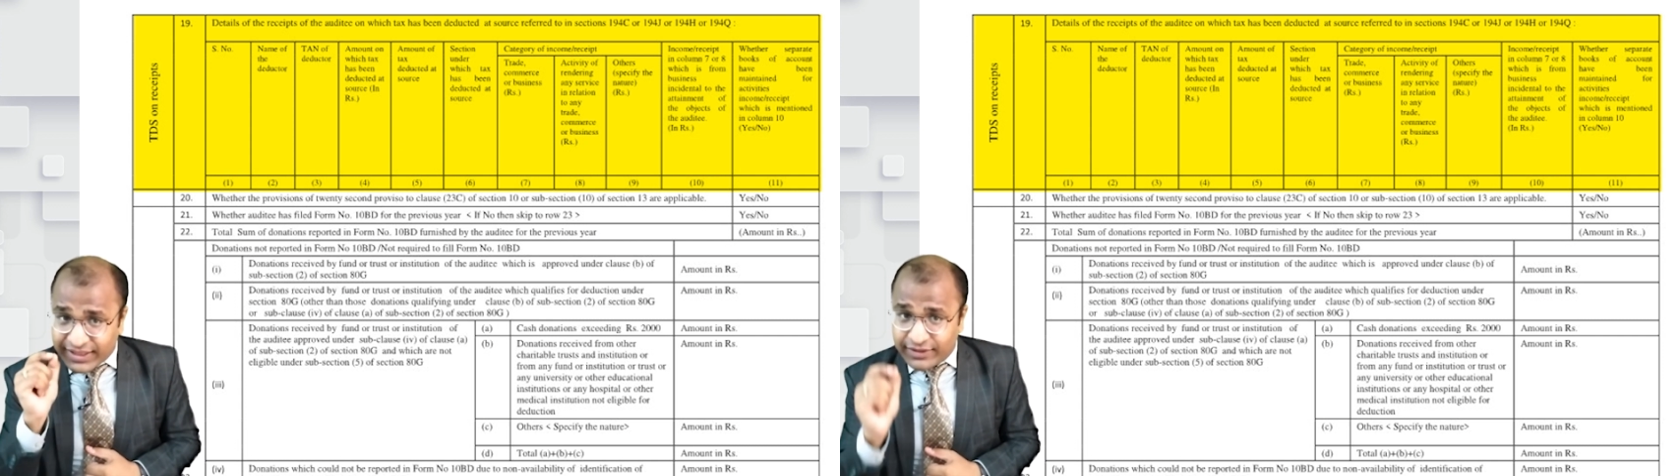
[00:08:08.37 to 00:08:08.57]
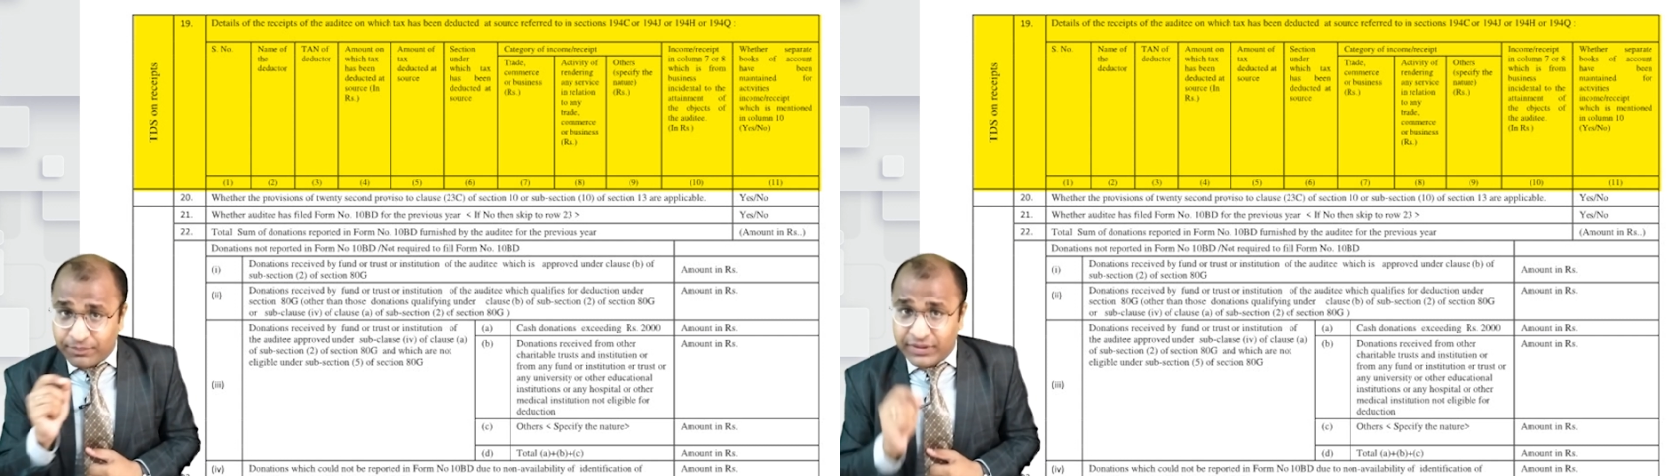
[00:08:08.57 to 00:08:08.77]

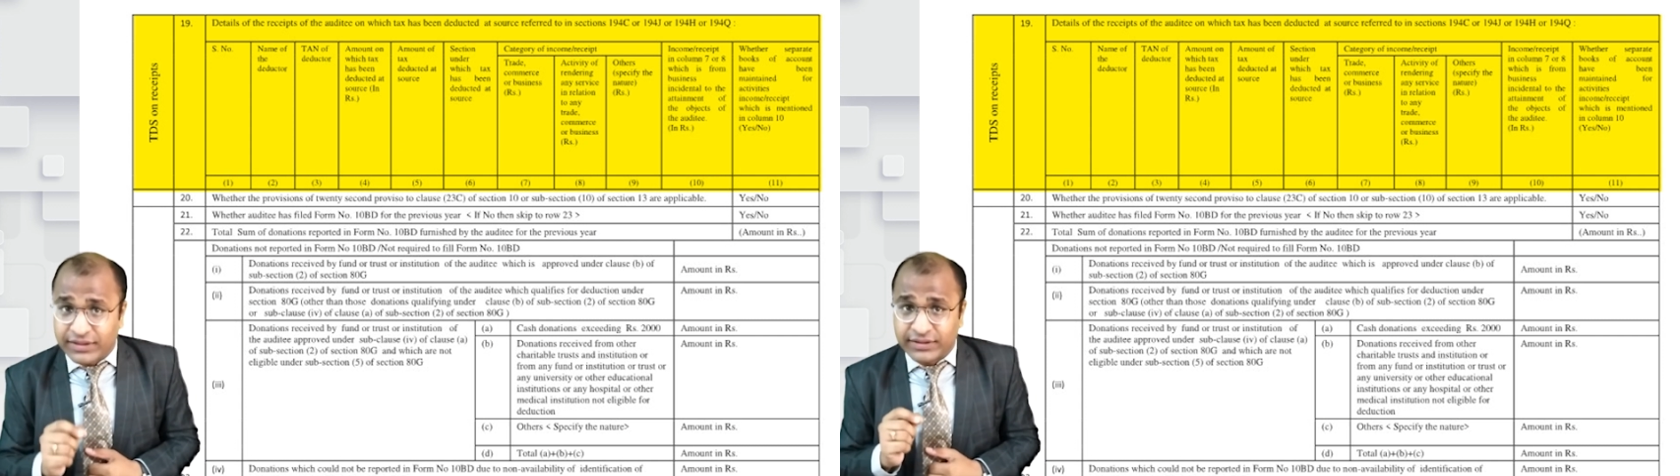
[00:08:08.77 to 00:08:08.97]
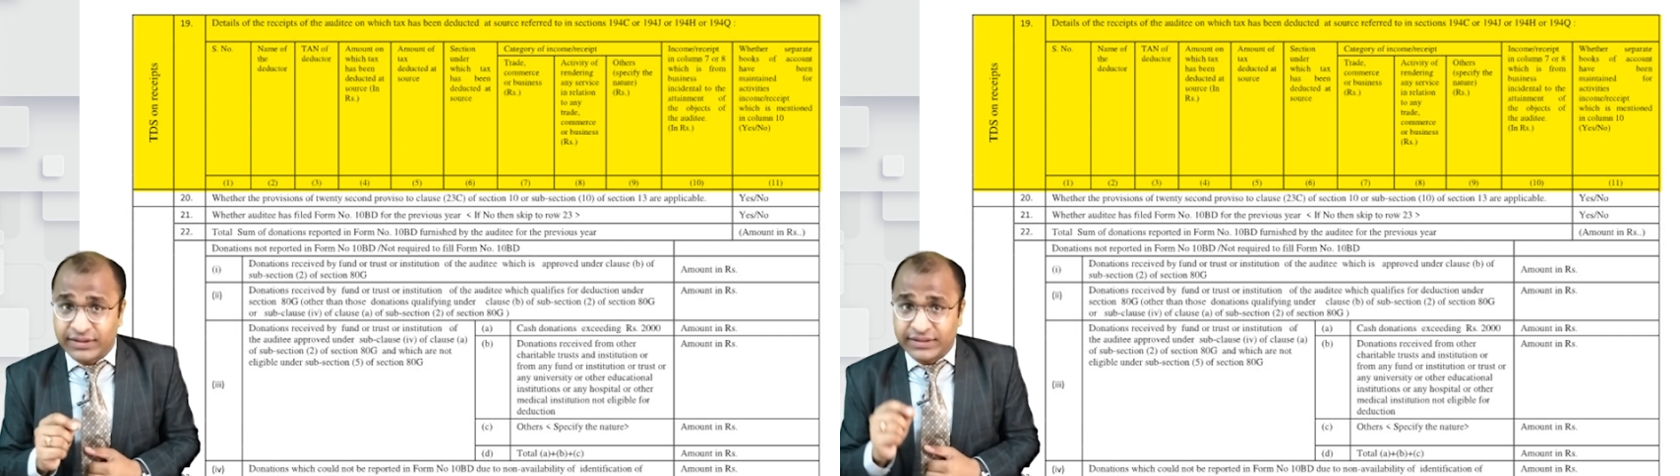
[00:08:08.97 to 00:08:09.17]
I
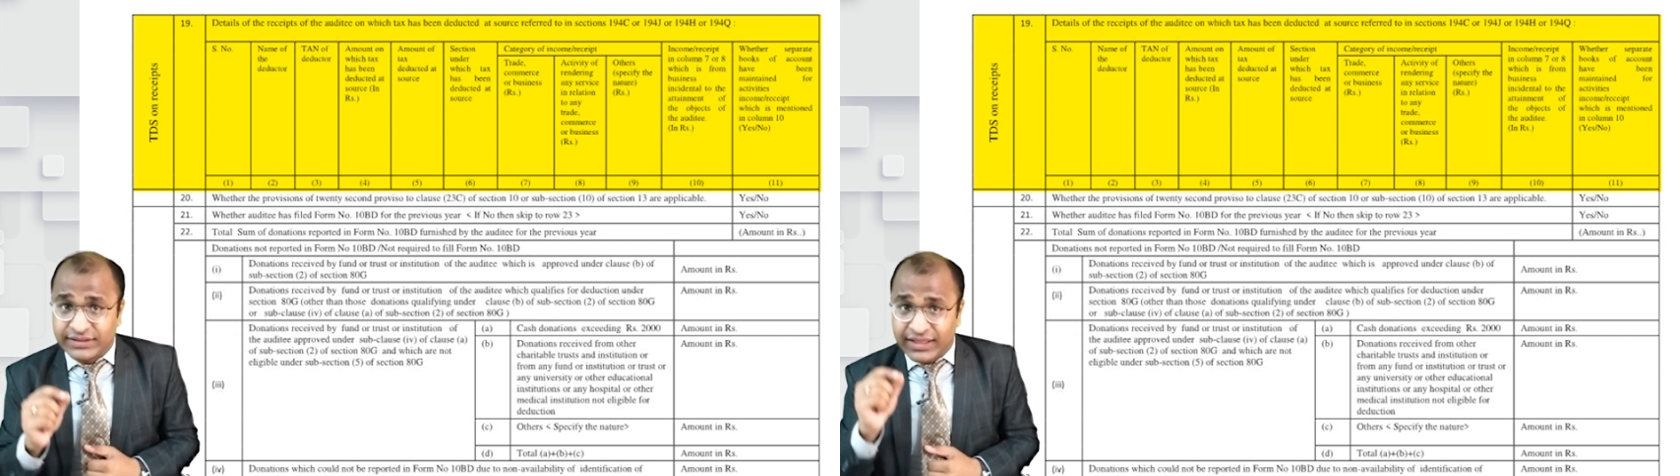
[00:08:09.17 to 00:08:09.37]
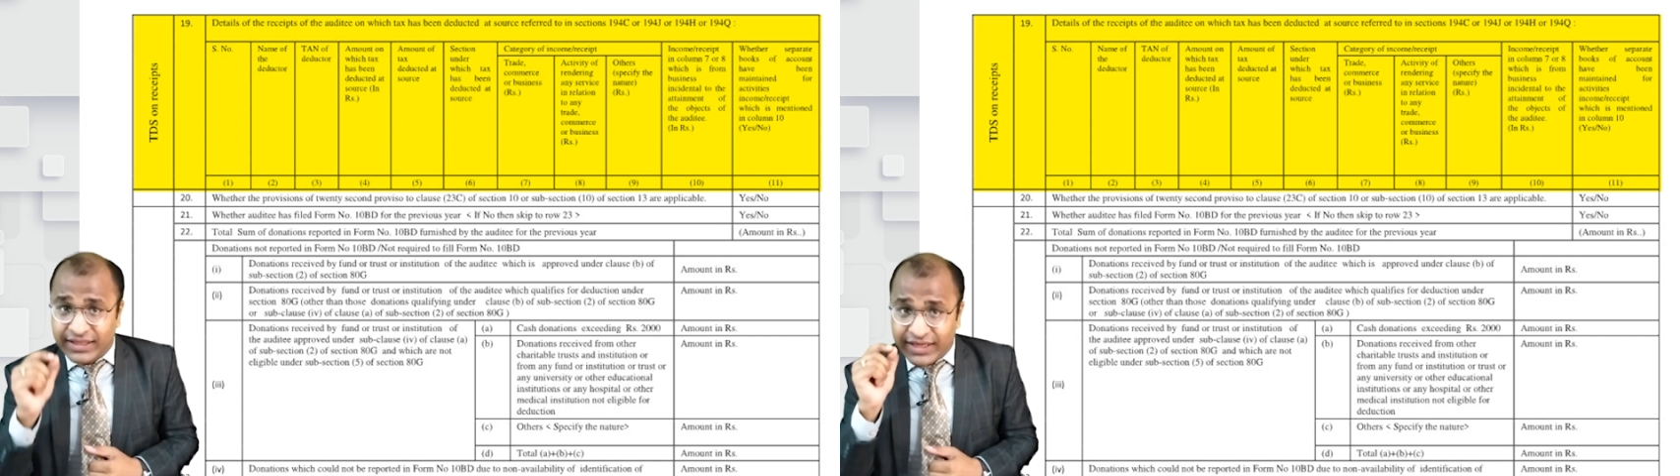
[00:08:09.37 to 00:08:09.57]
repeat,
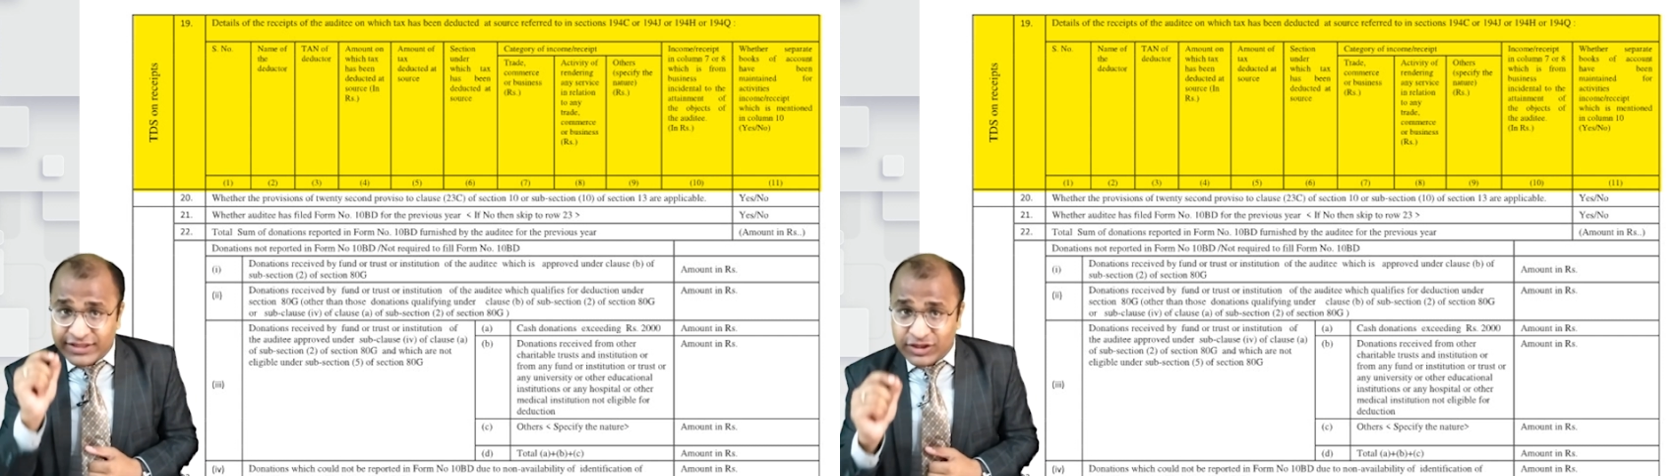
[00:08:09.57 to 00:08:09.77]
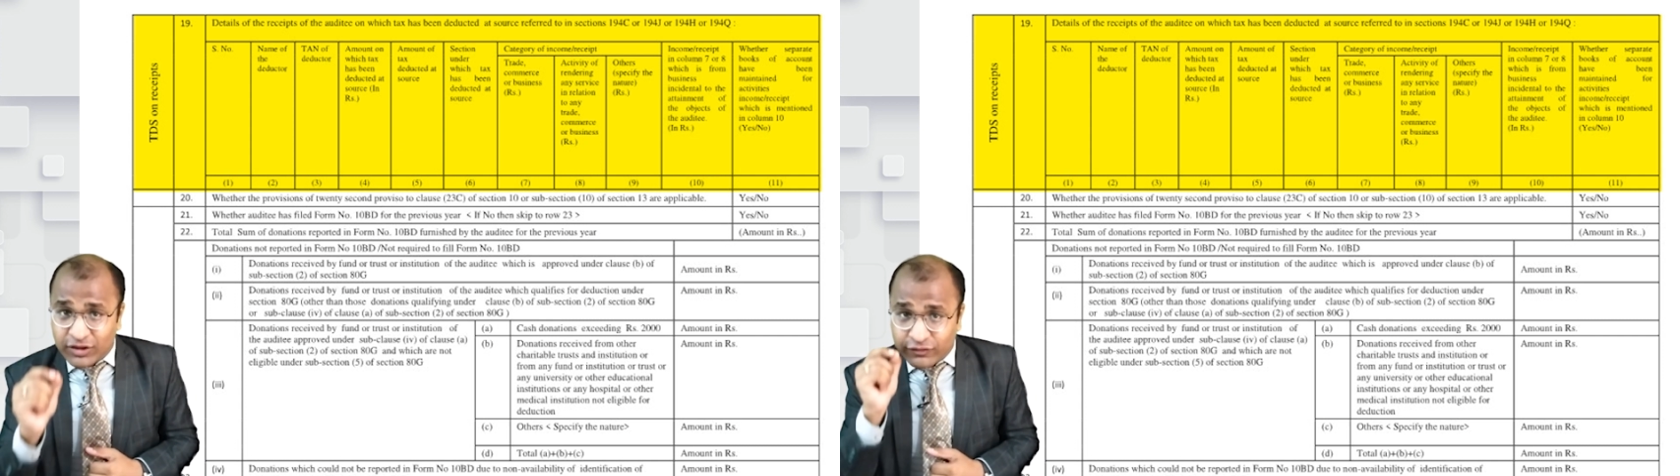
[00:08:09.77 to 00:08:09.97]
the
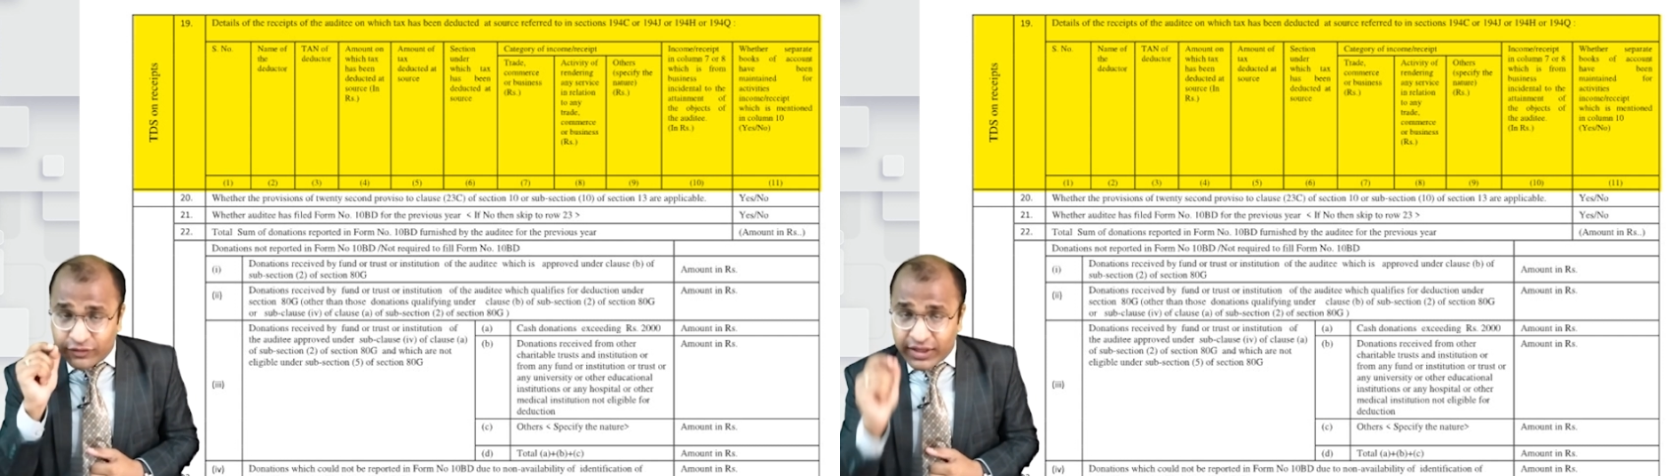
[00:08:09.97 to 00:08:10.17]
nature of